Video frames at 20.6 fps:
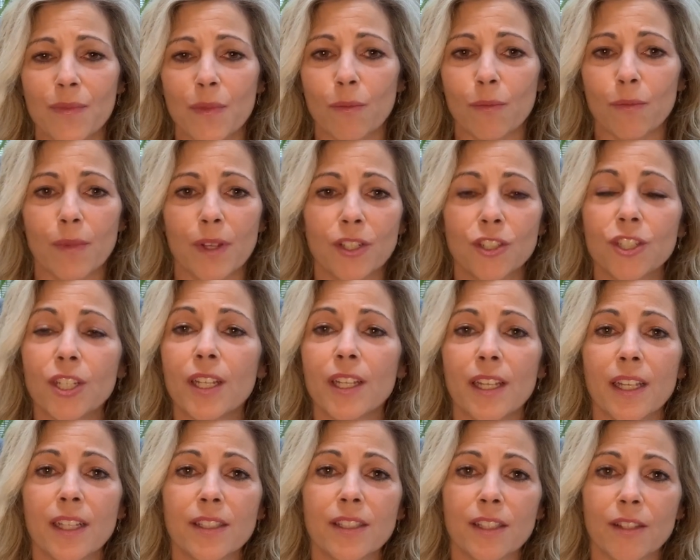When shit
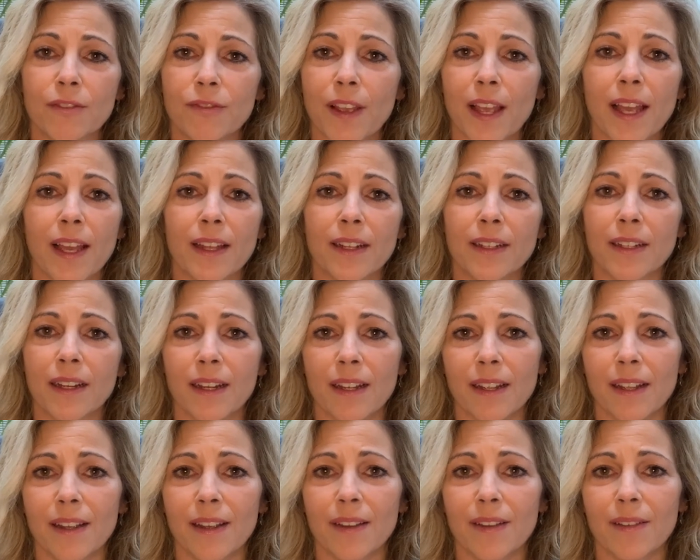hits the fan,
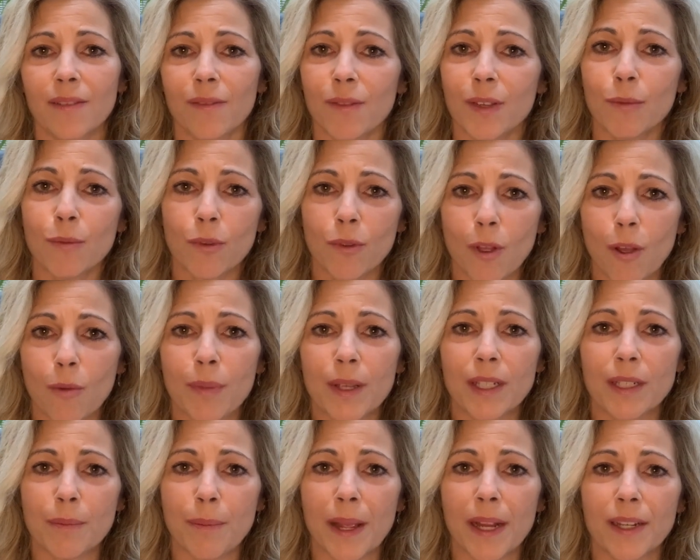we will all be
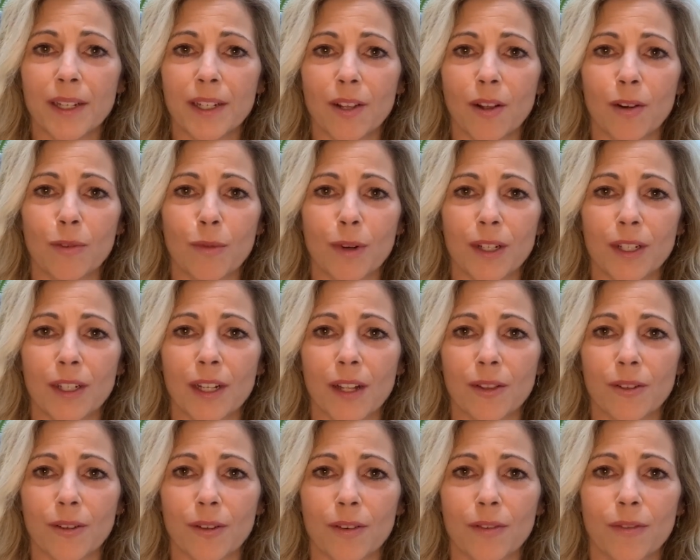depending on one
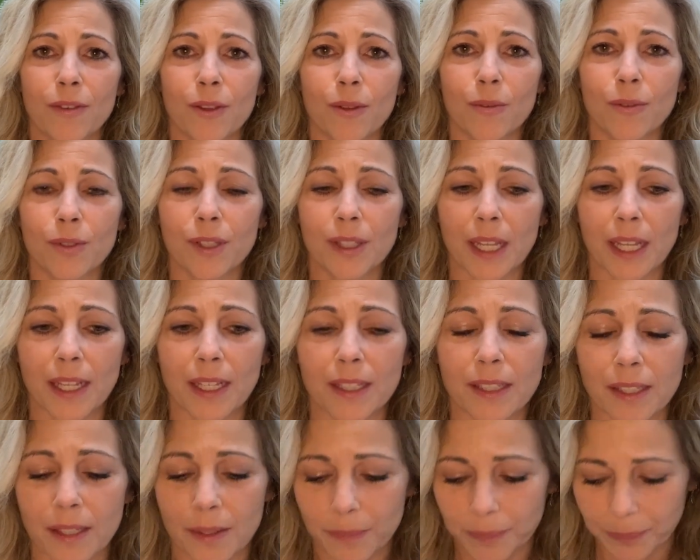another for those things.